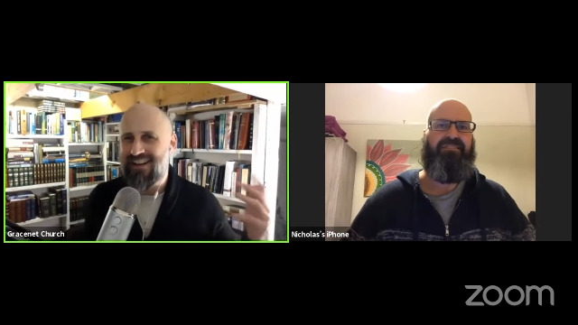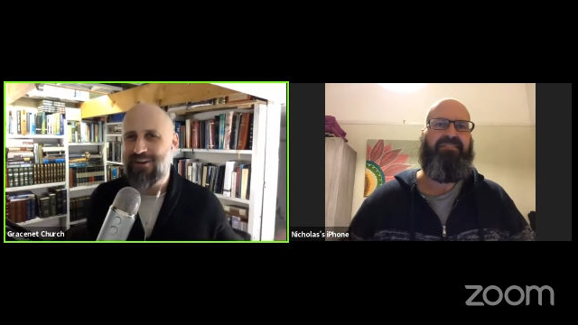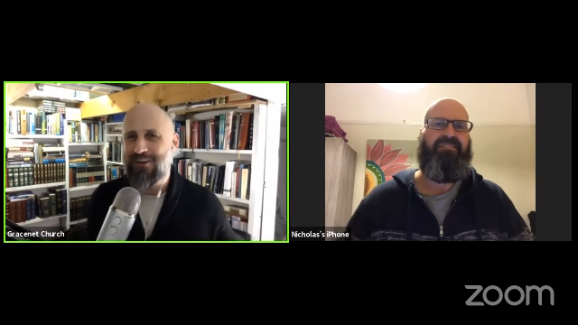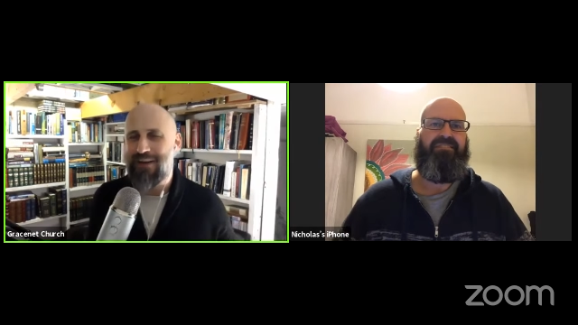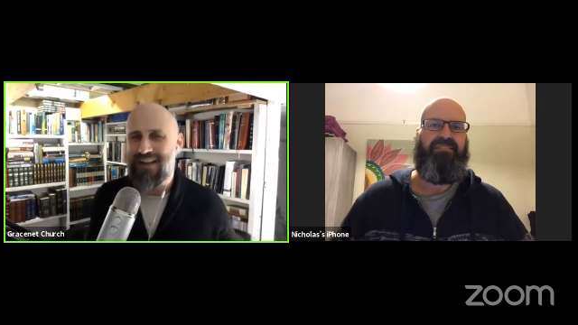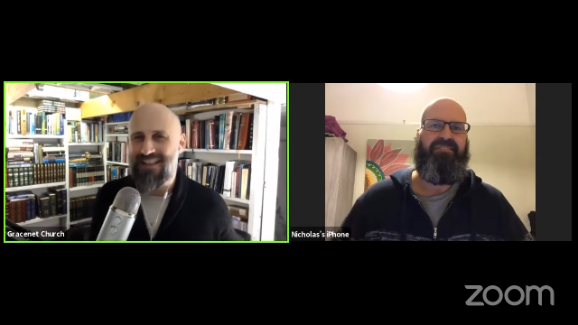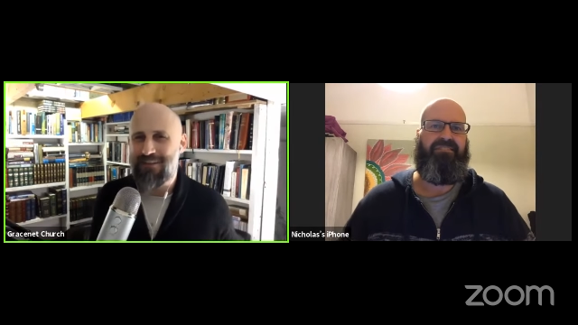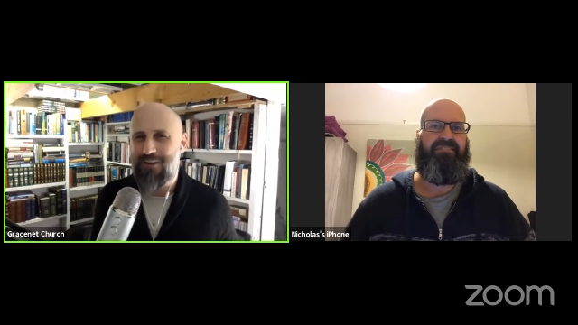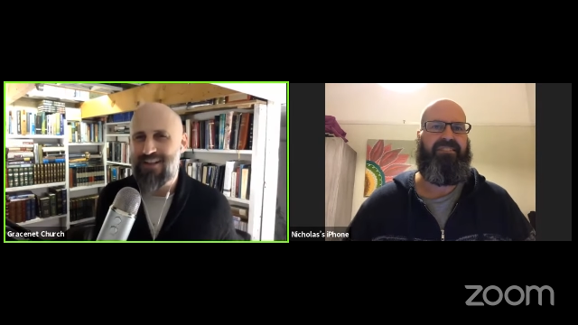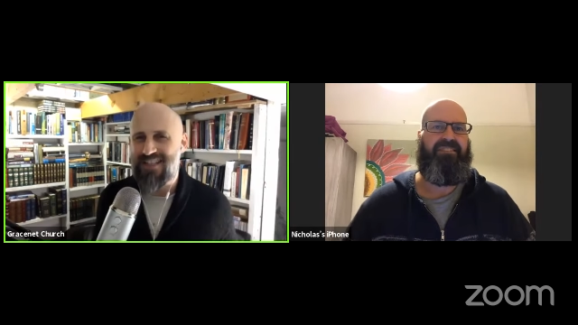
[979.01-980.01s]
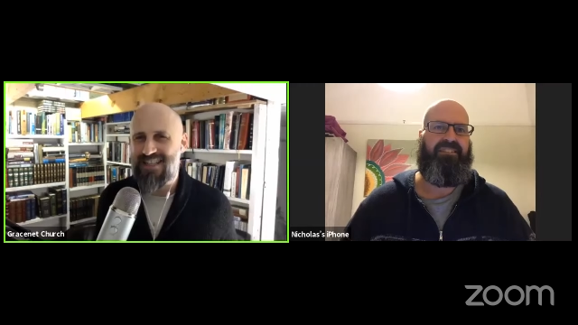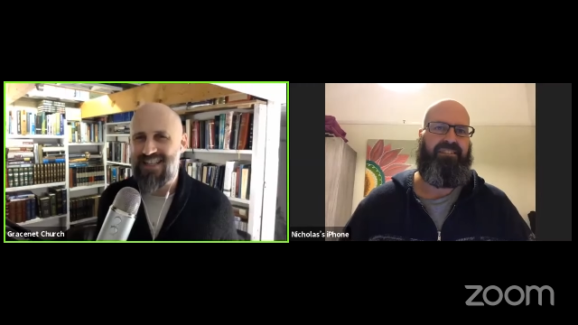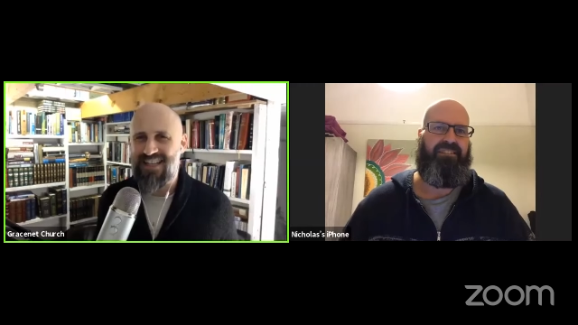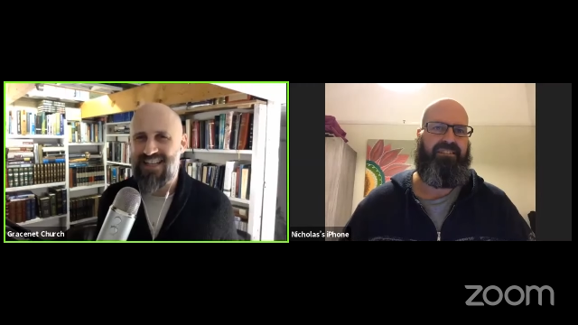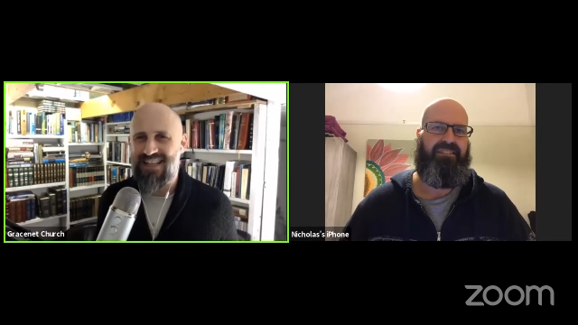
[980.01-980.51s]
Speaker 1: automatically process
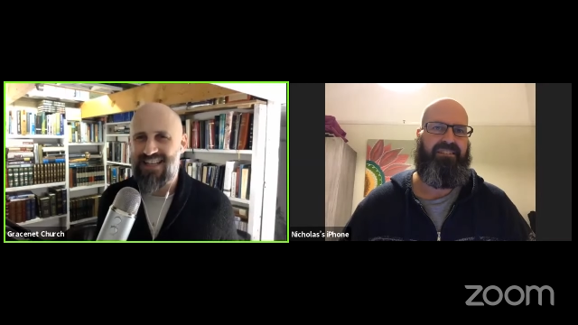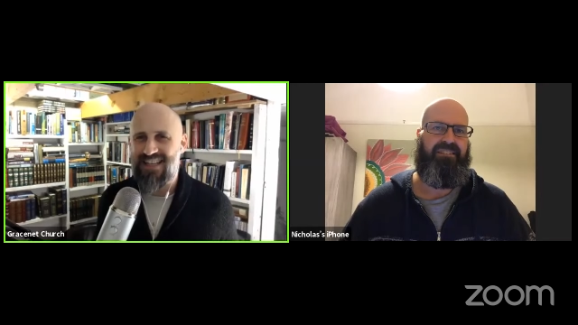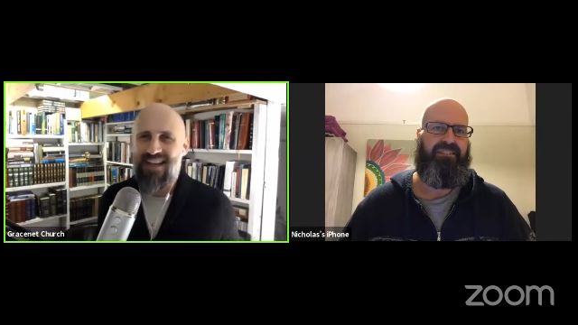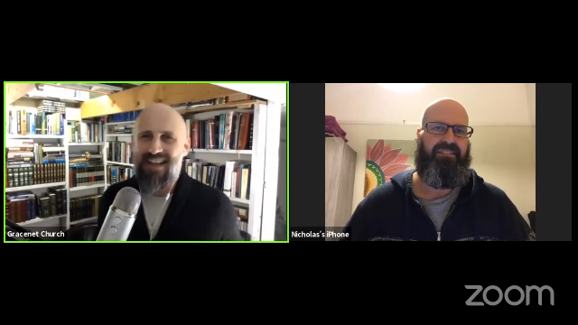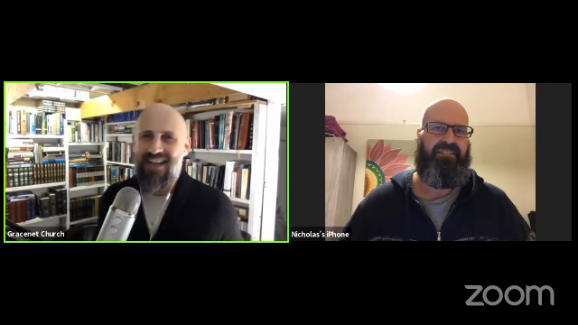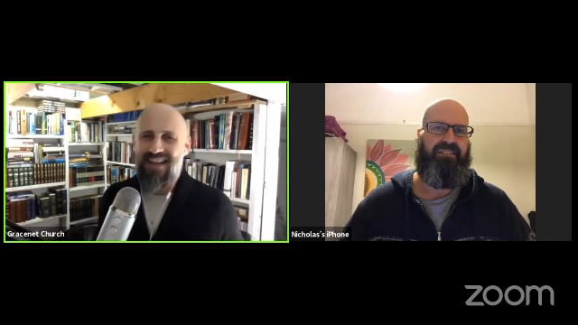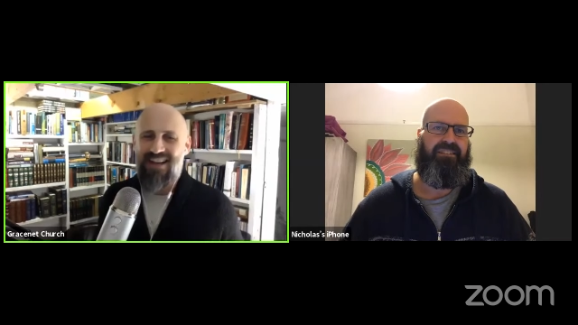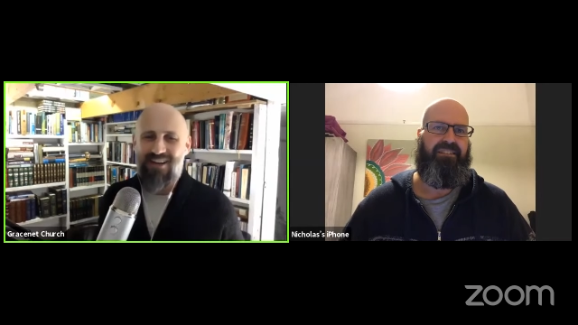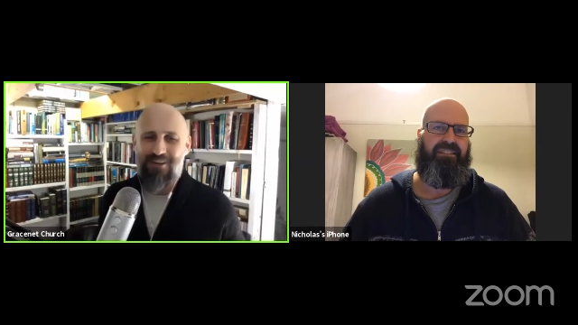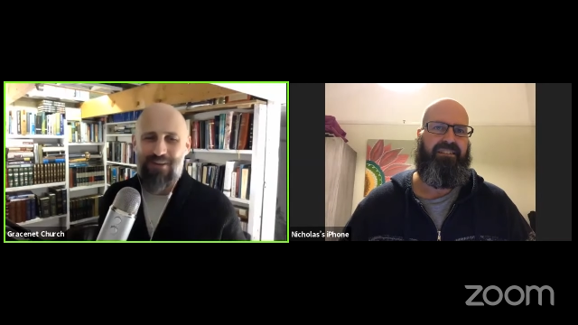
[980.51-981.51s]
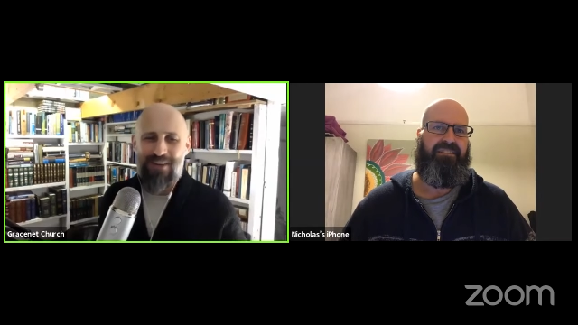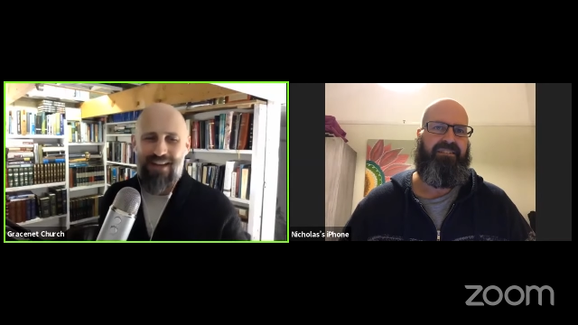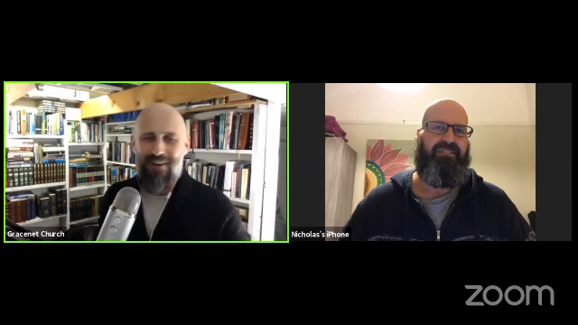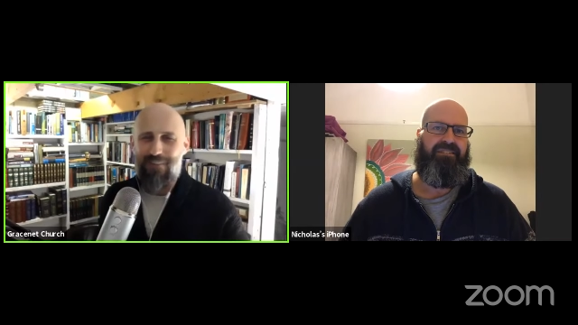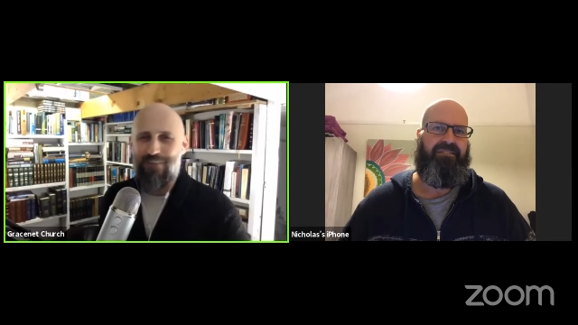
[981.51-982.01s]
things today uh, with
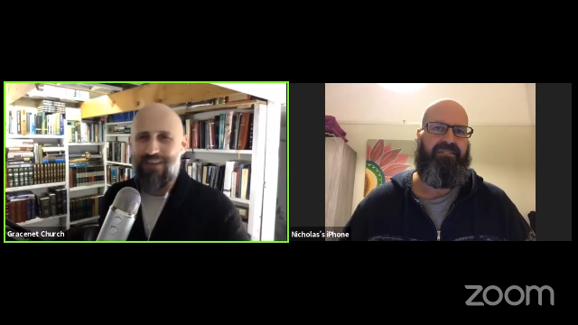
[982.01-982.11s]
our,